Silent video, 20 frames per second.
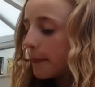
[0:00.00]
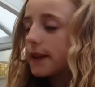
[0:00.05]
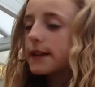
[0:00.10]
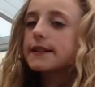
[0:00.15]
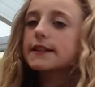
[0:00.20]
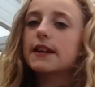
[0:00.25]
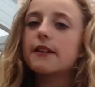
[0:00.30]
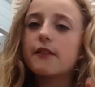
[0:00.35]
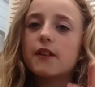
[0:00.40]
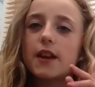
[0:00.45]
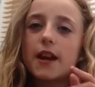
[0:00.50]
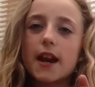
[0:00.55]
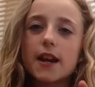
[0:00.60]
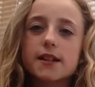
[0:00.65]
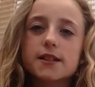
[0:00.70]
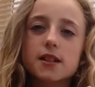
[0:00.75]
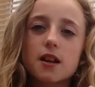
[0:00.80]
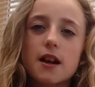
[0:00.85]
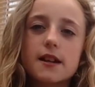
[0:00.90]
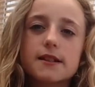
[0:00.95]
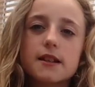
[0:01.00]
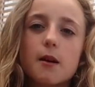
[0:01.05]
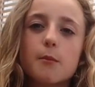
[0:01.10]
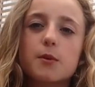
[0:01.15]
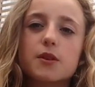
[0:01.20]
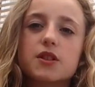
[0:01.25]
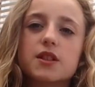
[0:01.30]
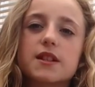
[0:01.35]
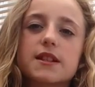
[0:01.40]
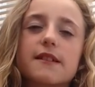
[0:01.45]
but it's in the next size up,
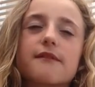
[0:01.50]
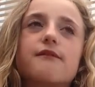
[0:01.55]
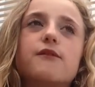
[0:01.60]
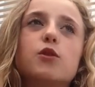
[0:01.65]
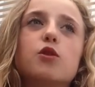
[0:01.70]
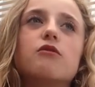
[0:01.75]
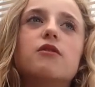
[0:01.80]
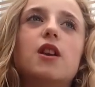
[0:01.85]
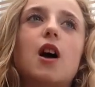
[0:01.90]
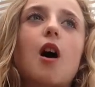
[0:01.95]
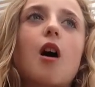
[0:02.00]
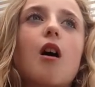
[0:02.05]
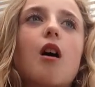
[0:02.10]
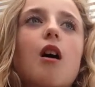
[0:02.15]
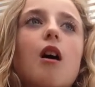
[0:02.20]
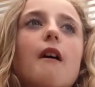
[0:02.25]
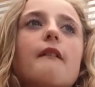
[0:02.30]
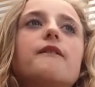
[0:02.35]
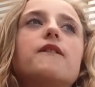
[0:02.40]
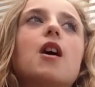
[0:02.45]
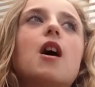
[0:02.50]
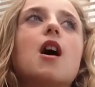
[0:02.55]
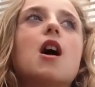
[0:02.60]
which is a four and a half